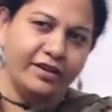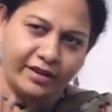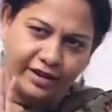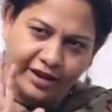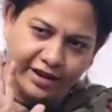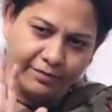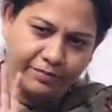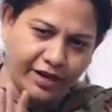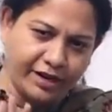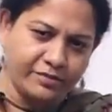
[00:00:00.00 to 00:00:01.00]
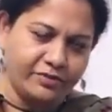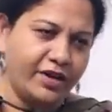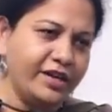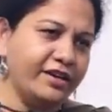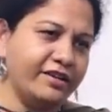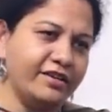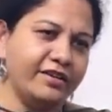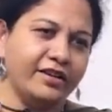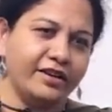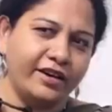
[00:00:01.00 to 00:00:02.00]
Clearing prelims one year,
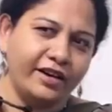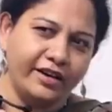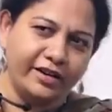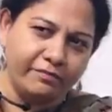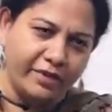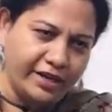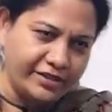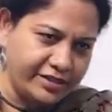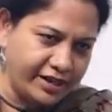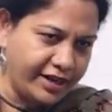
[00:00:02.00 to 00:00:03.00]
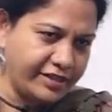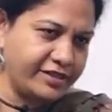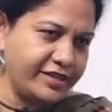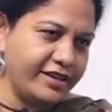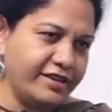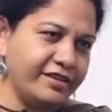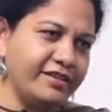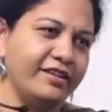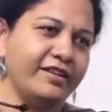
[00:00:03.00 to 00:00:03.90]
clearing mains the next year,